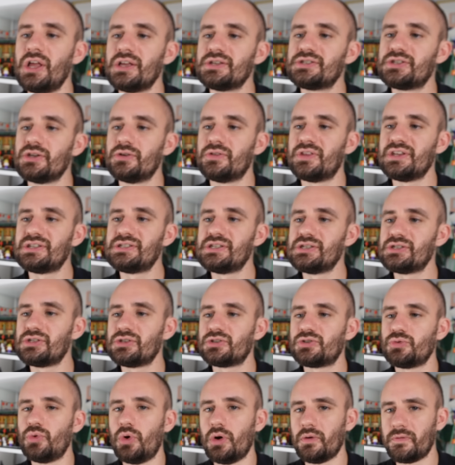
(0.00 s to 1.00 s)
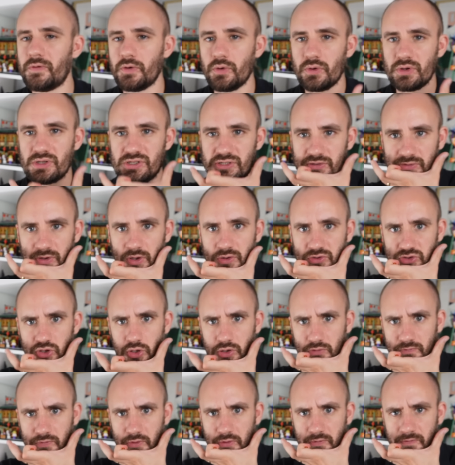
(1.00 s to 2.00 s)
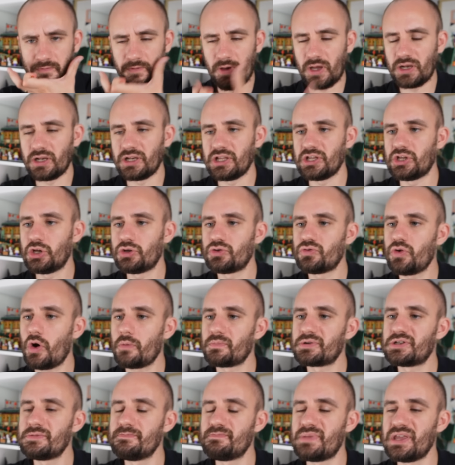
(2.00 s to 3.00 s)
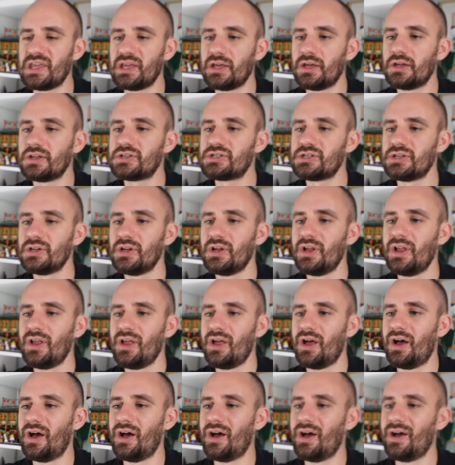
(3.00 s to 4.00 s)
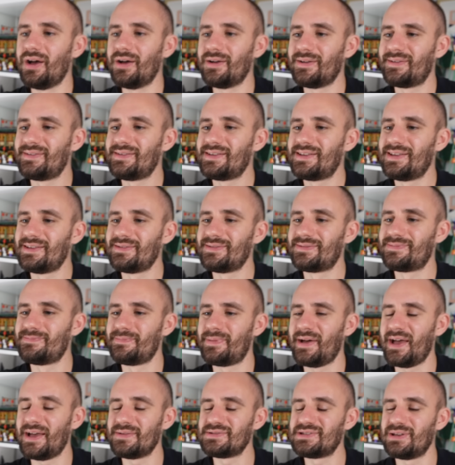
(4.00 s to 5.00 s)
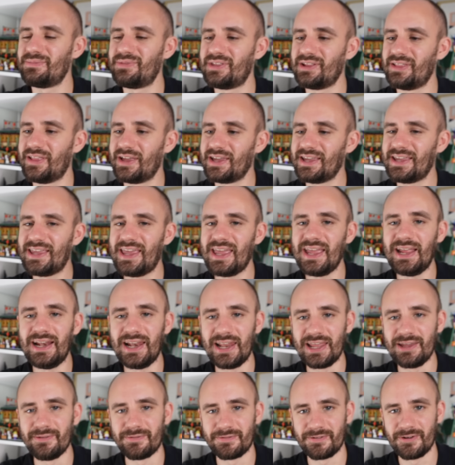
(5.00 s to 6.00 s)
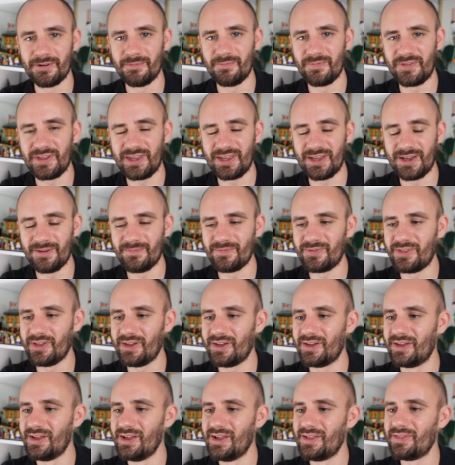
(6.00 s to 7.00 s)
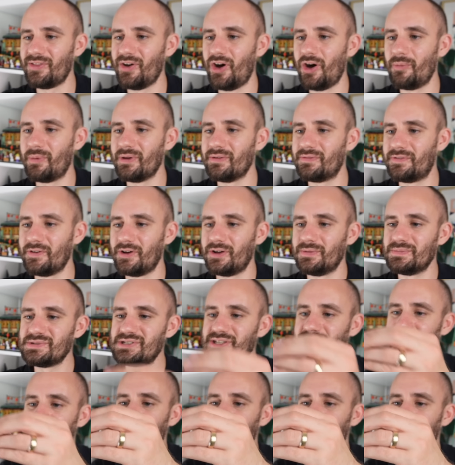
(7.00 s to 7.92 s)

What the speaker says: So this is a dwarf who has got a very finely cropped beard, perhaps something like Keeley from the Hobbit films,